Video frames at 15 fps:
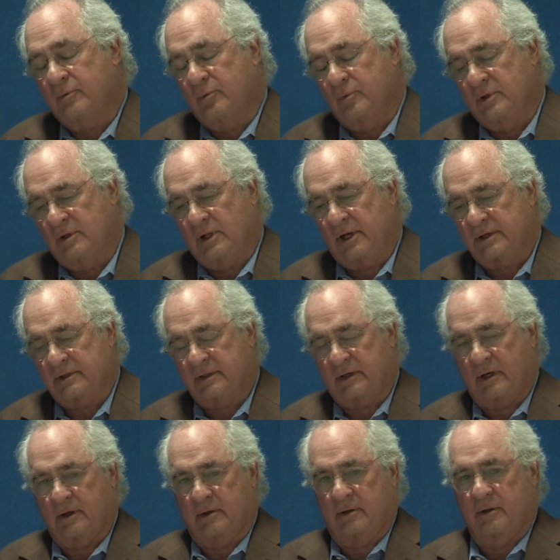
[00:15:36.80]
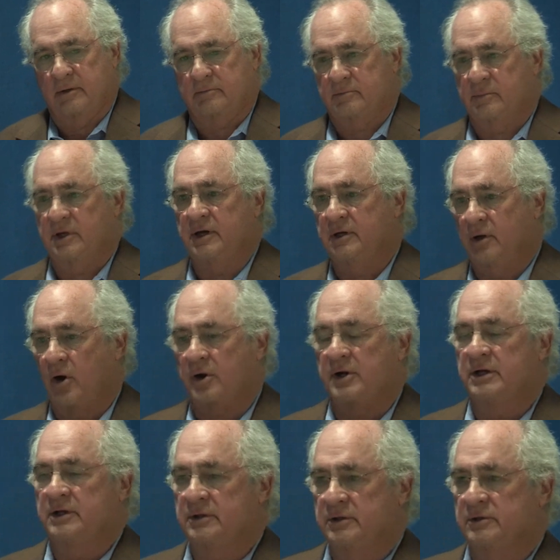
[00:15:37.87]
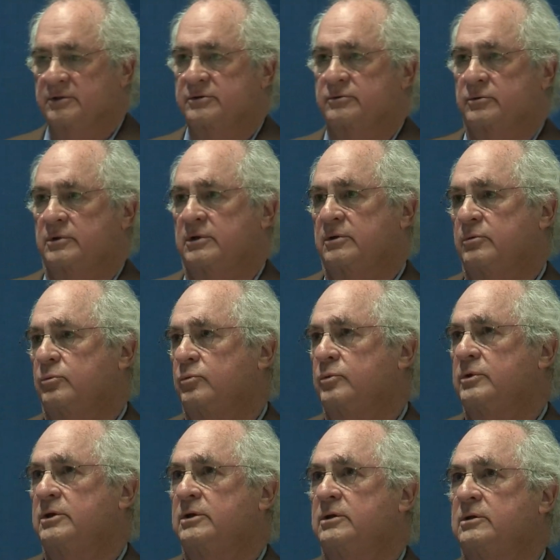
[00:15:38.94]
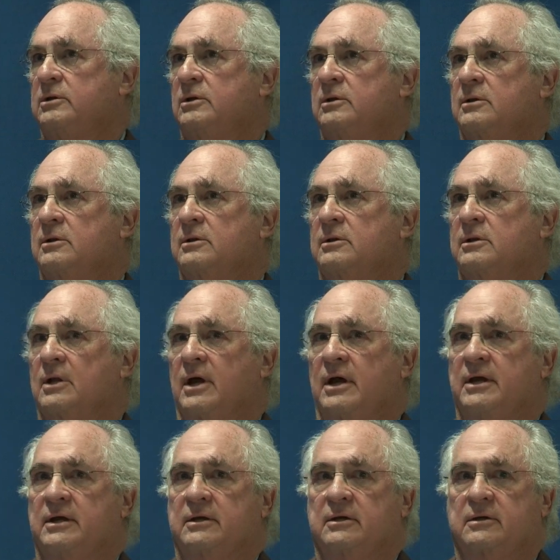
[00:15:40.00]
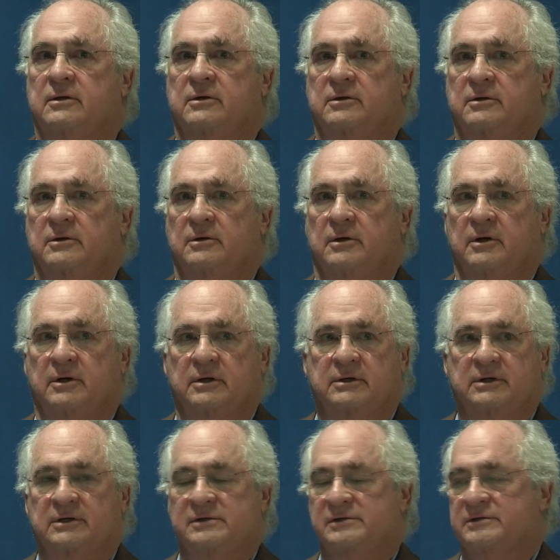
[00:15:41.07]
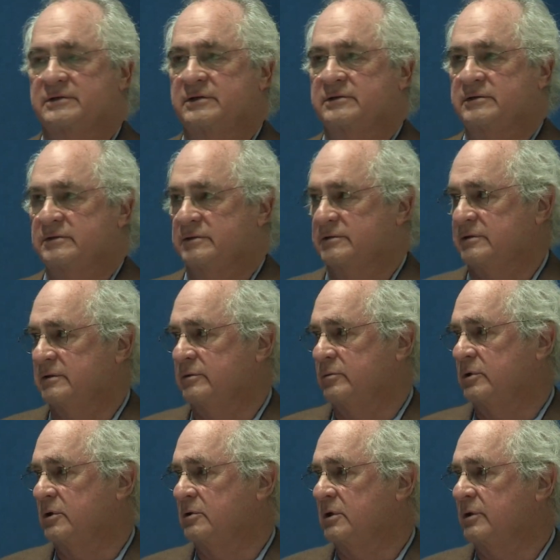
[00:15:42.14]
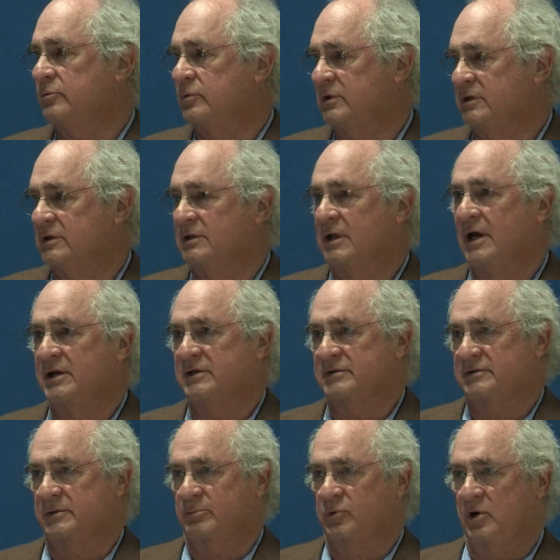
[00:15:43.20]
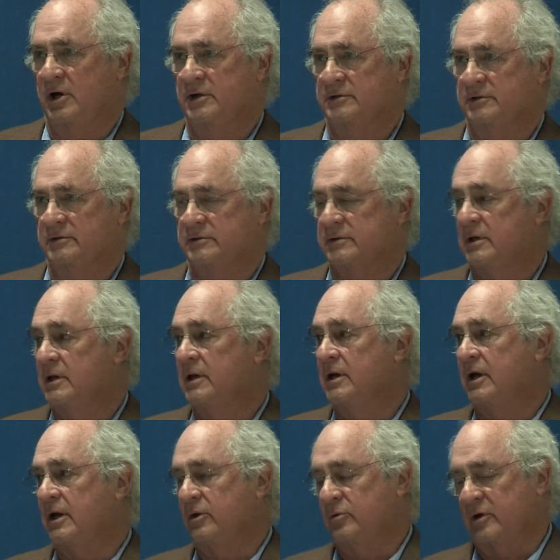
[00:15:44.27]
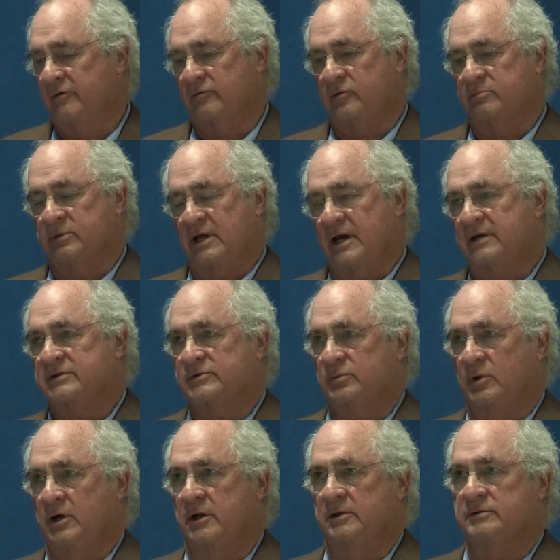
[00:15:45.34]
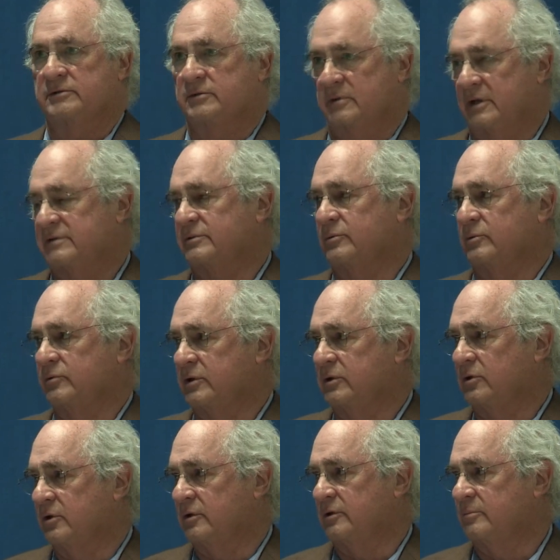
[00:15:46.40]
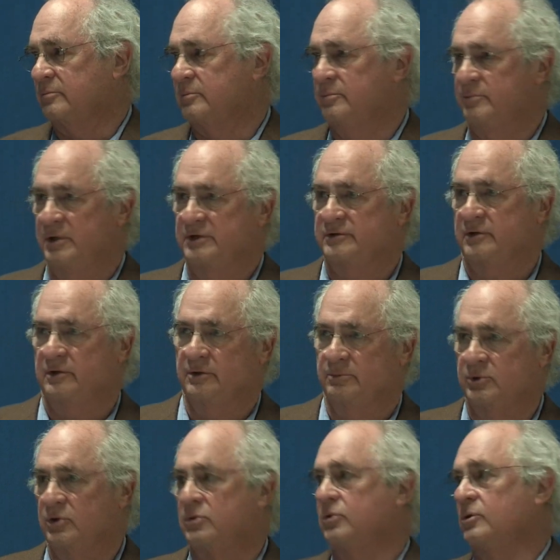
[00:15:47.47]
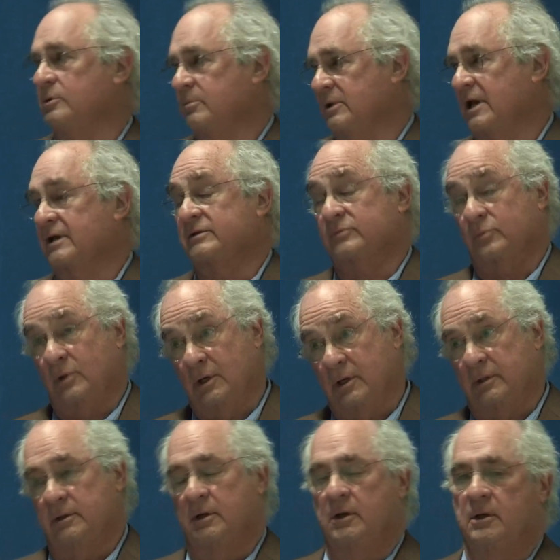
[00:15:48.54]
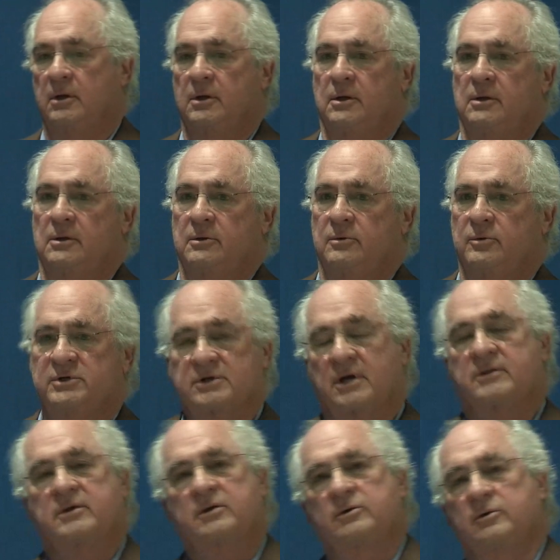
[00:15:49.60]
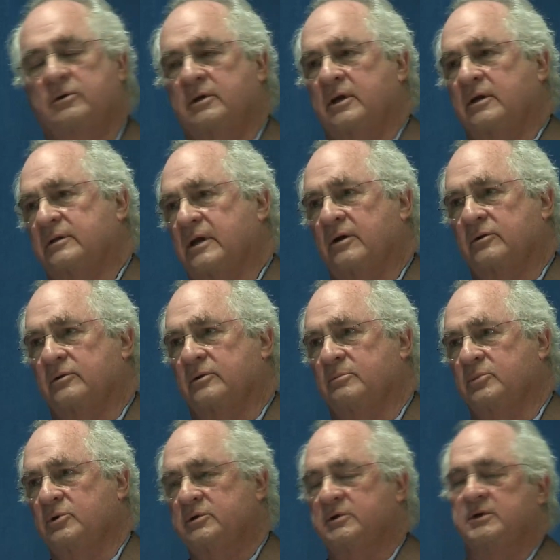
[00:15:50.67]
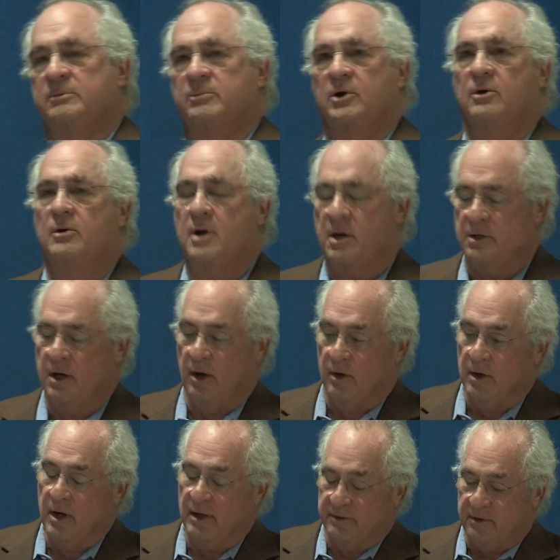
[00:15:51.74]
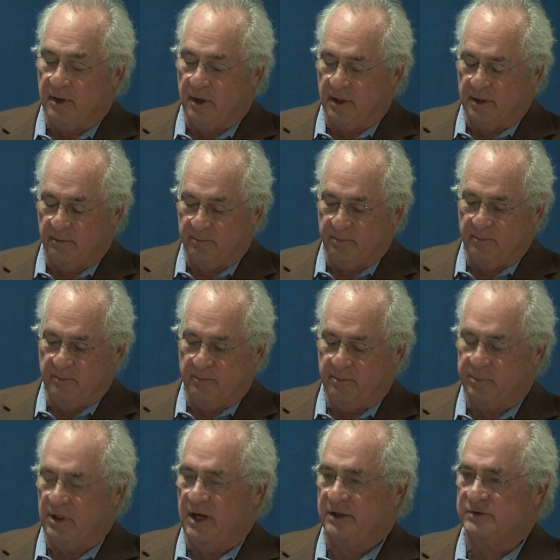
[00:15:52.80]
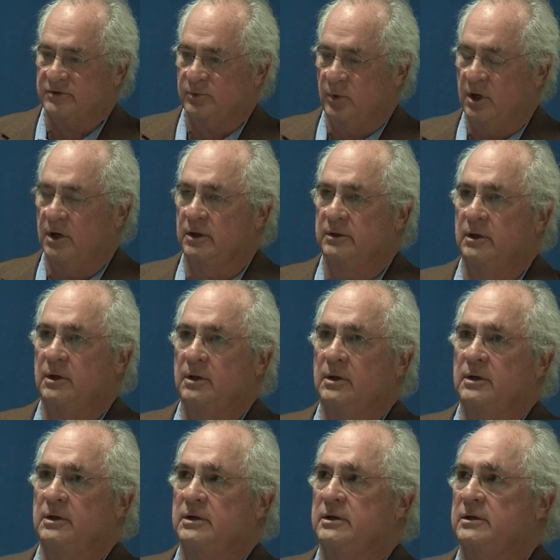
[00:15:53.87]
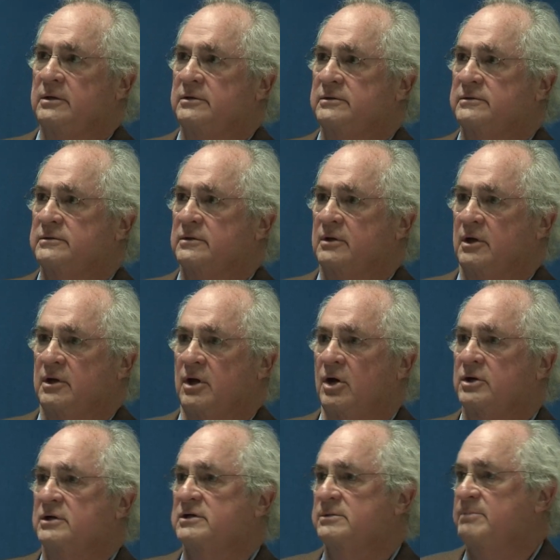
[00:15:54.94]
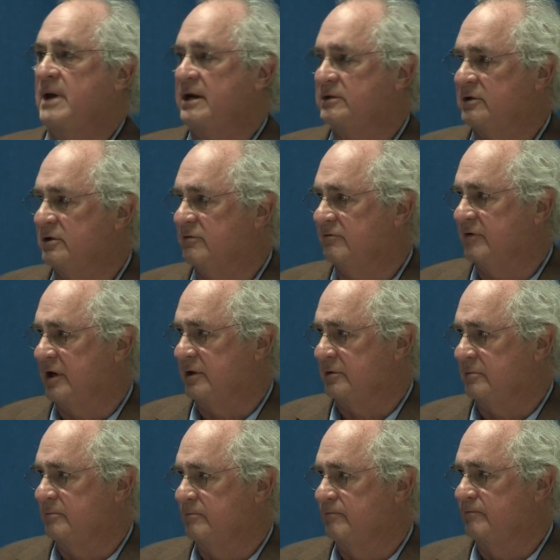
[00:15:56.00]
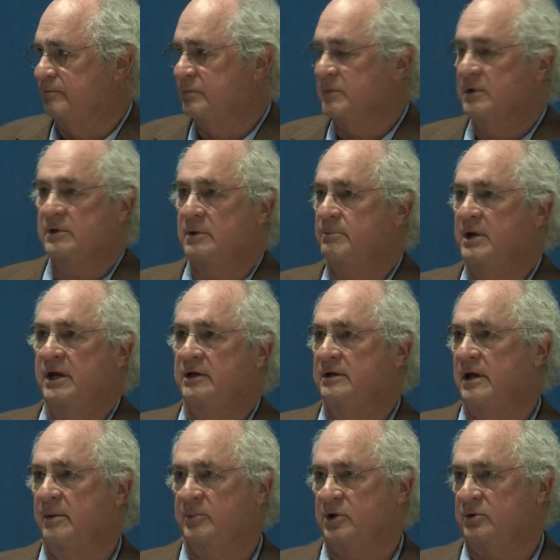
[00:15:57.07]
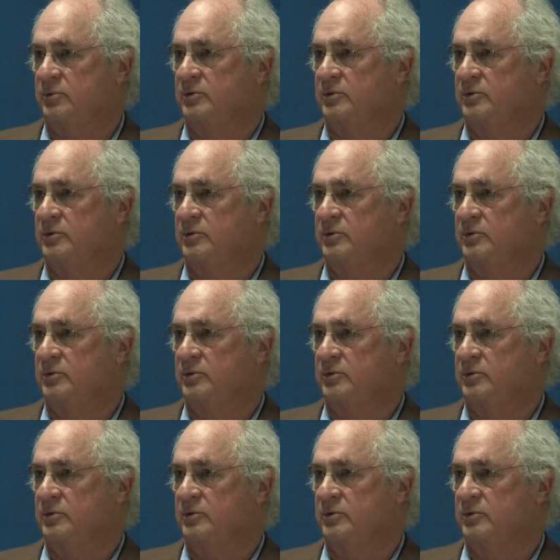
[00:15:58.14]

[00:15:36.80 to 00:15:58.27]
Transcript: like to, in our industry, we like consistency. We don't really like surprises. However, black swans, that's what we call them, based on the book called Black Swan, which I think you can get down at the Book Depot. Now, on the Black Swan is an unexpected event. The pandemic was